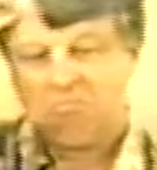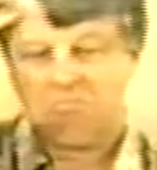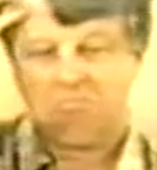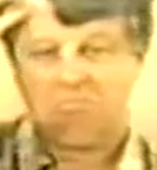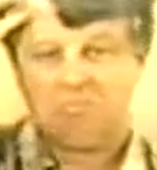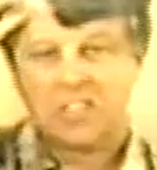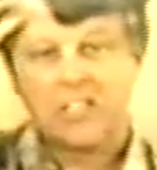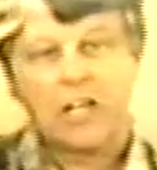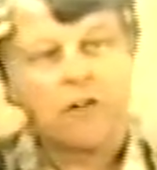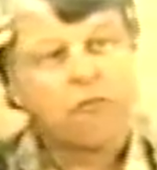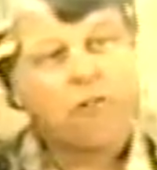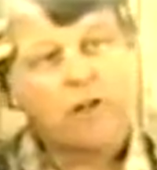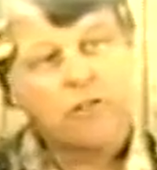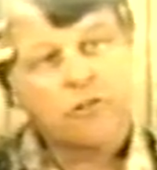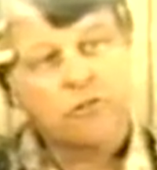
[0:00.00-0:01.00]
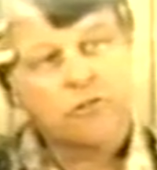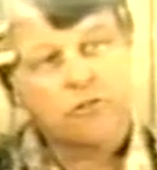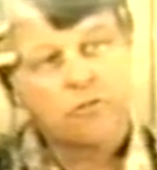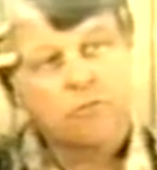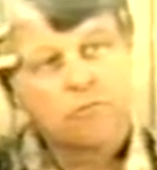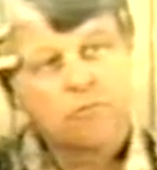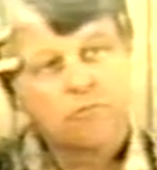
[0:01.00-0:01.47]
Is that a faith issue?
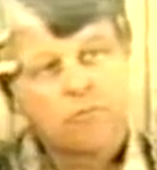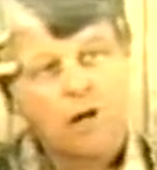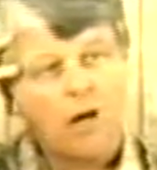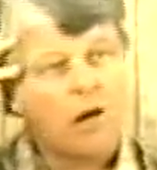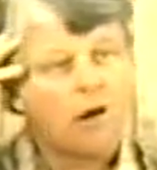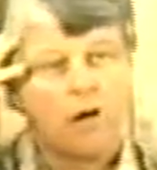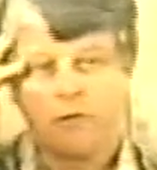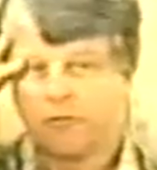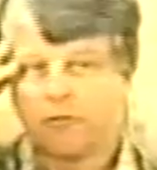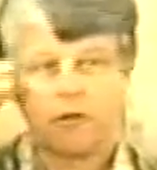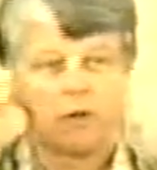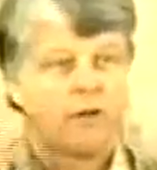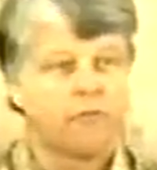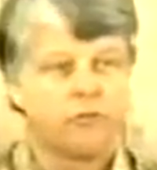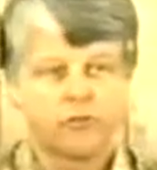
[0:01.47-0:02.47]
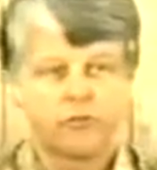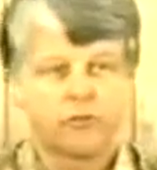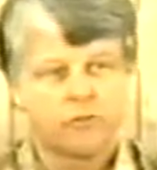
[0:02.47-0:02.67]
Uh uh it's a love issue.